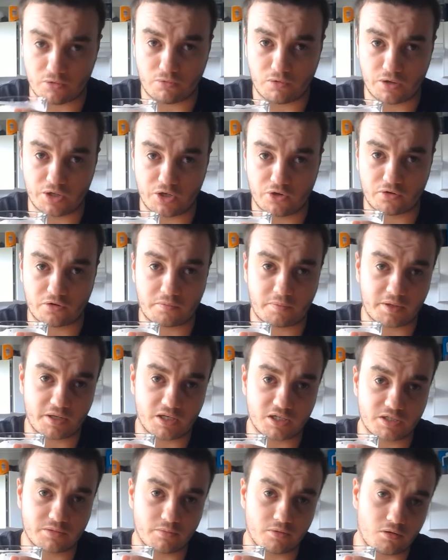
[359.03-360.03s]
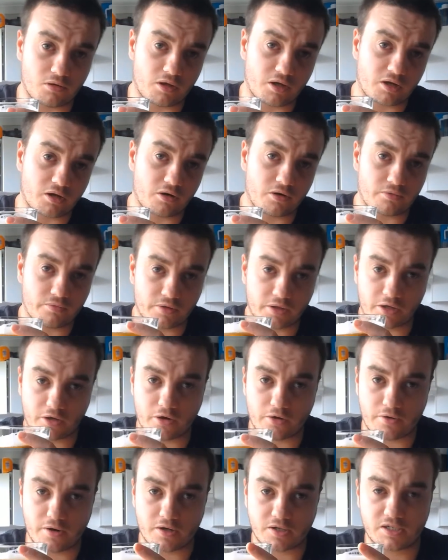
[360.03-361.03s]
what Europeans smell like. I don't really go
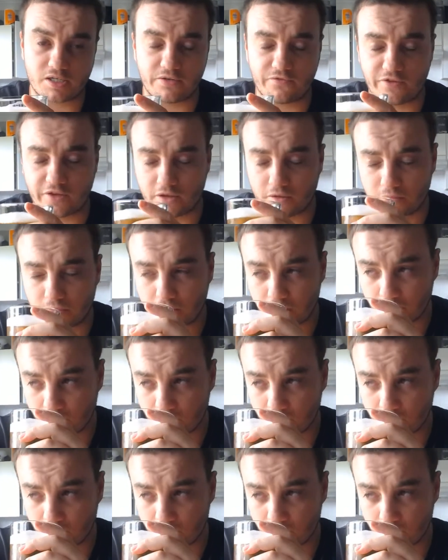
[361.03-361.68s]
around sniffing them.